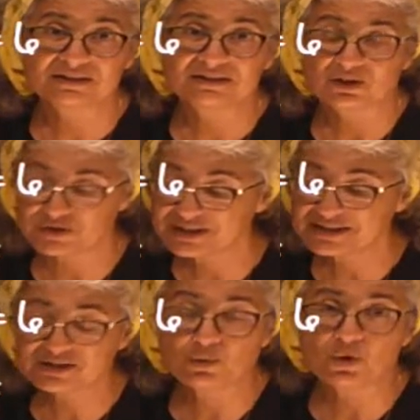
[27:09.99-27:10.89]
Or this
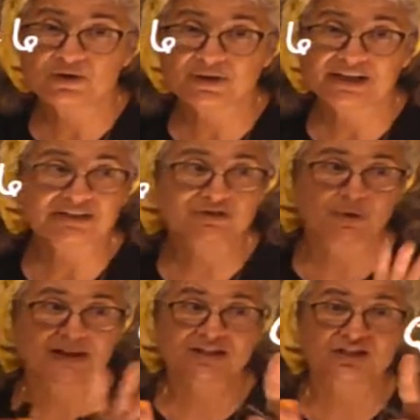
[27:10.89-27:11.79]
is a 1 right here, so
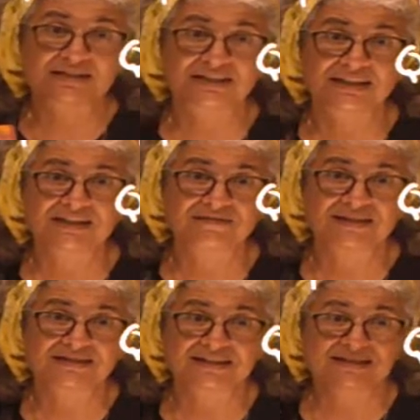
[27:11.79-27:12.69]
I can just leave
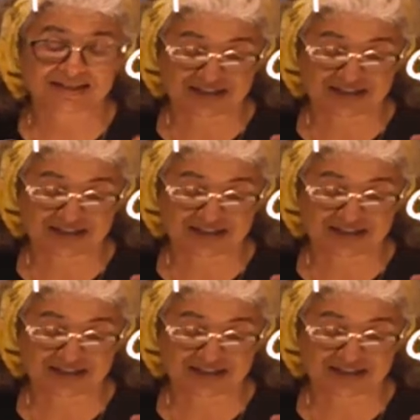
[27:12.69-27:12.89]
this as